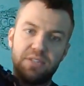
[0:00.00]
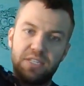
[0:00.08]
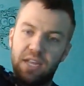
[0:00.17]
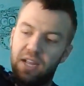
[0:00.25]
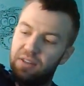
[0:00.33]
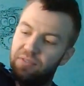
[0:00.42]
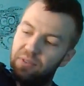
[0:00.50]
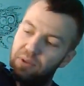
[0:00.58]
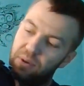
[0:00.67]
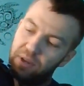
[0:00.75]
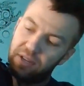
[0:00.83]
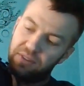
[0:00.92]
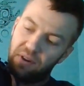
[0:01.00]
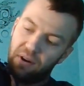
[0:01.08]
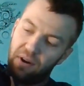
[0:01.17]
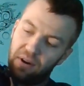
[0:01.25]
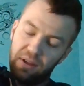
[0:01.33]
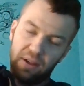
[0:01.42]
stand fluid, a
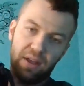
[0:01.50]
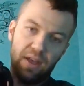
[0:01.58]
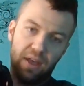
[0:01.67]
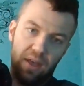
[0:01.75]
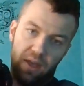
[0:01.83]
Darda.